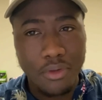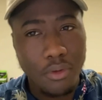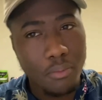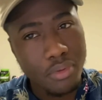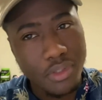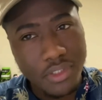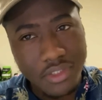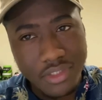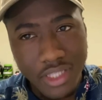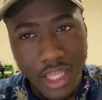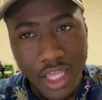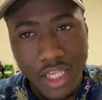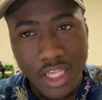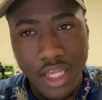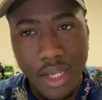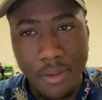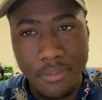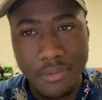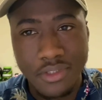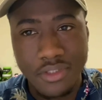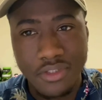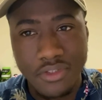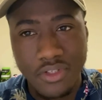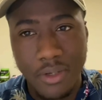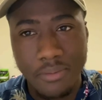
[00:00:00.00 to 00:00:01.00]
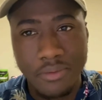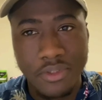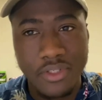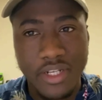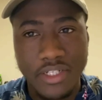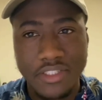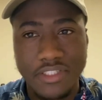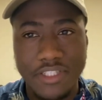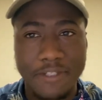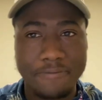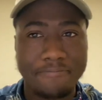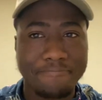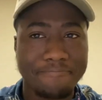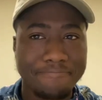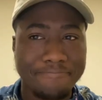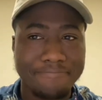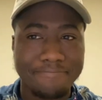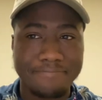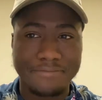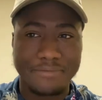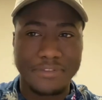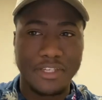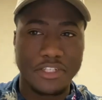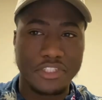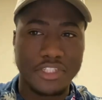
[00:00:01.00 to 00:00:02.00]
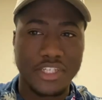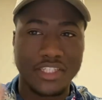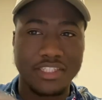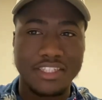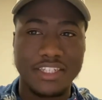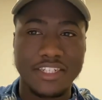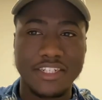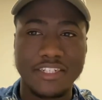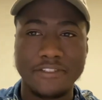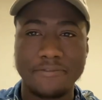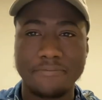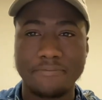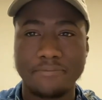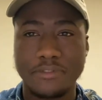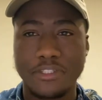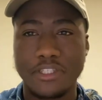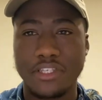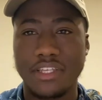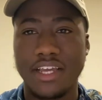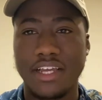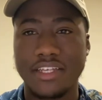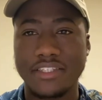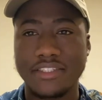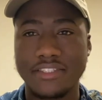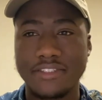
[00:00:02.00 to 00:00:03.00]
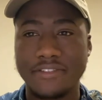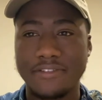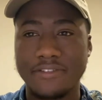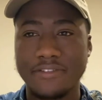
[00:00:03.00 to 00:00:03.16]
Please like, comment, subscribe. Till next time. Catch you guys later. See you guys.